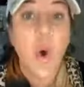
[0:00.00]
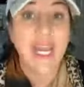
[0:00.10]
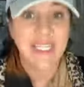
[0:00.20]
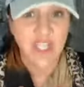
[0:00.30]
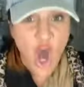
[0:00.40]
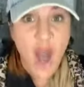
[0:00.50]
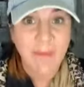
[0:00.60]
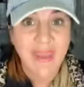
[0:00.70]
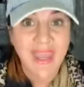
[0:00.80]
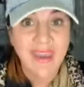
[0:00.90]
it taught me
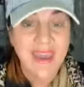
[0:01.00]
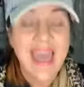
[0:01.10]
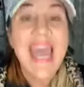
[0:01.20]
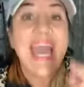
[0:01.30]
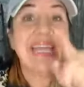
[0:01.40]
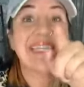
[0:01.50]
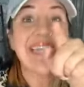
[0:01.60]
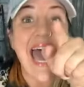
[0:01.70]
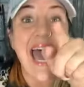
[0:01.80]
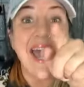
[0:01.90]
is
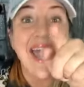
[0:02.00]
that